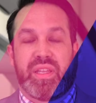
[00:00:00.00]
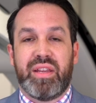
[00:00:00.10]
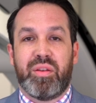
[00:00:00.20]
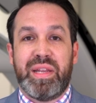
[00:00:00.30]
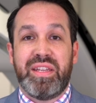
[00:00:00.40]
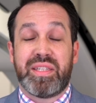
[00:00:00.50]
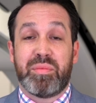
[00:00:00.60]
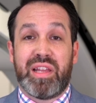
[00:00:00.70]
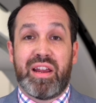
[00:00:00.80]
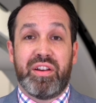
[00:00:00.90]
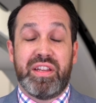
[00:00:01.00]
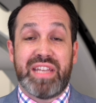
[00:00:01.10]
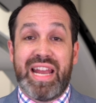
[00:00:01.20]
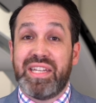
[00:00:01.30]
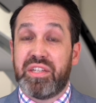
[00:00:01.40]
There are many similarities
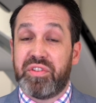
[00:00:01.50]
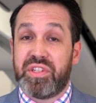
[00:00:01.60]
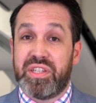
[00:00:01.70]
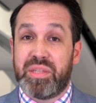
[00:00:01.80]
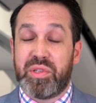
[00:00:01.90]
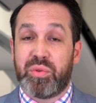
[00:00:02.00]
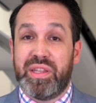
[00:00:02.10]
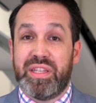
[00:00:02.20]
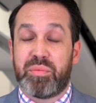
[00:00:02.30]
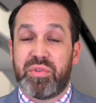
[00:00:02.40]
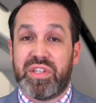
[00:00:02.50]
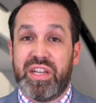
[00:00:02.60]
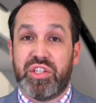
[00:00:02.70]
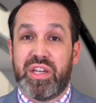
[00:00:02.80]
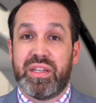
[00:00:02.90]
and differences between this
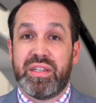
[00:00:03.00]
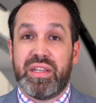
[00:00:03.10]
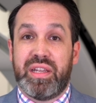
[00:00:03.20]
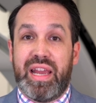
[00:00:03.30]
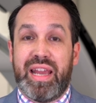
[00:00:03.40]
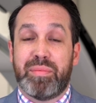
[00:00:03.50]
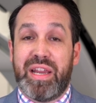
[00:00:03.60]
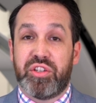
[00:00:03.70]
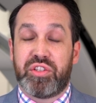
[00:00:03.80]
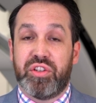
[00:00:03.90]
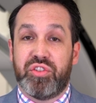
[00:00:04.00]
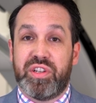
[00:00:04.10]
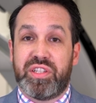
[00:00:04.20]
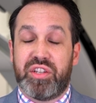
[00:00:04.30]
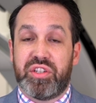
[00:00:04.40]
procedure and major
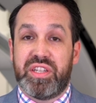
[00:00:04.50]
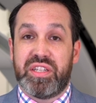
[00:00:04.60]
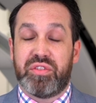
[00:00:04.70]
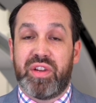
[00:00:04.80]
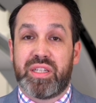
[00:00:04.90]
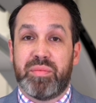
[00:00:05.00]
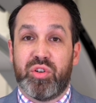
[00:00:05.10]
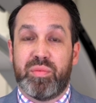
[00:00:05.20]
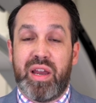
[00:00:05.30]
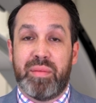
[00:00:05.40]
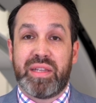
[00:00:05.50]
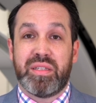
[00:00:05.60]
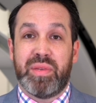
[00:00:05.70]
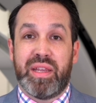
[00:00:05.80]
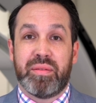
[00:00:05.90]
surgery such as hysterectomy or
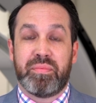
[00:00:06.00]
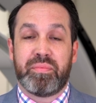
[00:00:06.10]
myomectomy.